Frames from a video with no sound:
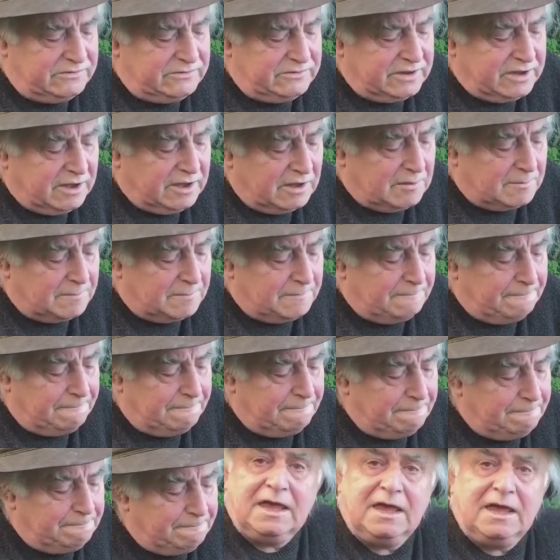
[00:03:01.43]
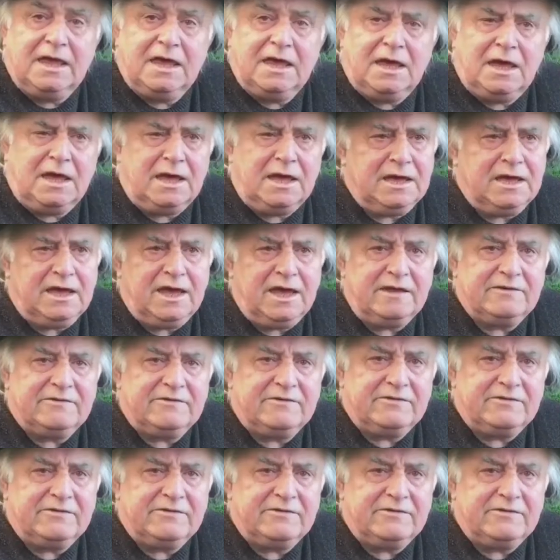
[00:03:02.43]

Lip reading: to come, and get